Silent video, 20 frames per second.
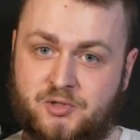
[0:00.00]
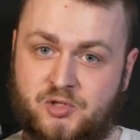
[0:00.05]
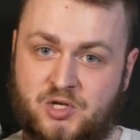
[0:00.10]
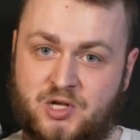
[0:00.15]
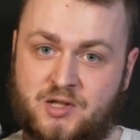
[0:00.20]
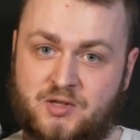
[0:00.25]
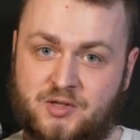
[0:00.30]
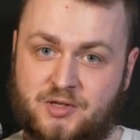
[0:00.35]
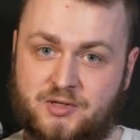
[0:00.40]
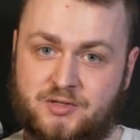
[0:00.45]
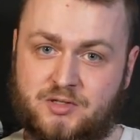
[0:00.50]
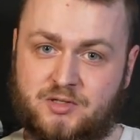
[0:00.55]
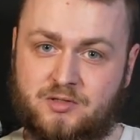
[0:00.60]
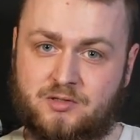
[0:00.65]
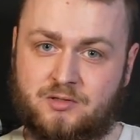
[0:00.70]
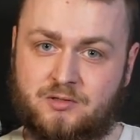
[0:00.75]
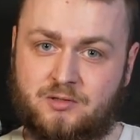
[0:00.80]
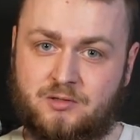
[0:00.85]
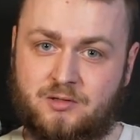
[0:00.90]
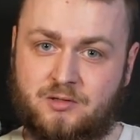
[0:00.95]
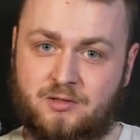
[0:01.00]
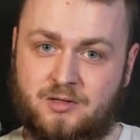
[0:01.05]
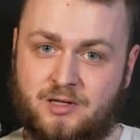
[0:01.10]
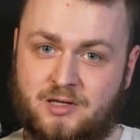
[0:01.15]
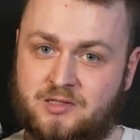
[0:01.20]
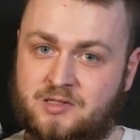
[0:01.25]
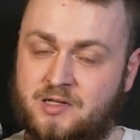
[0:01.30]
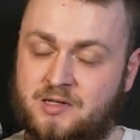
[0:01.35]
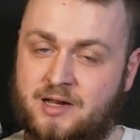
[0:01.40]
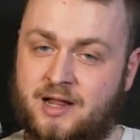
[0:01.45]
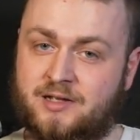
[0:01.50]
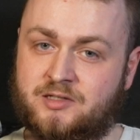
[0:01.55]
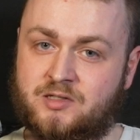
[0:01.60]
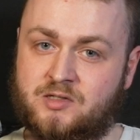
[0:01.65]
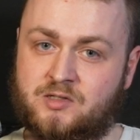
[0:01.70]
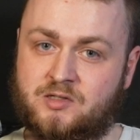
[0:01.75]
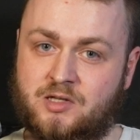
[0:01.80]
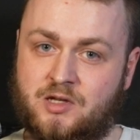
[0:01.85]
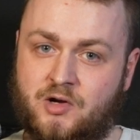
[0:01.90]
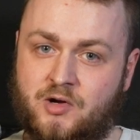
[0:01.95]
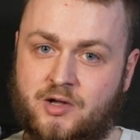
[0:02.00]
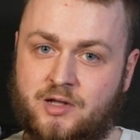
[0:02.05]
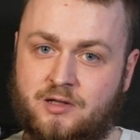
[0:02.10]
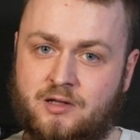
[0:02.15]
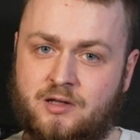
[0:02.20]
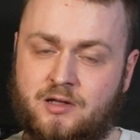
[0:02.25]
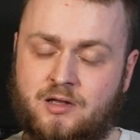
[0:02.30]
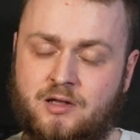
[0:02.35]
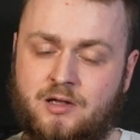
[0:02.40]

genius? Is it necessary?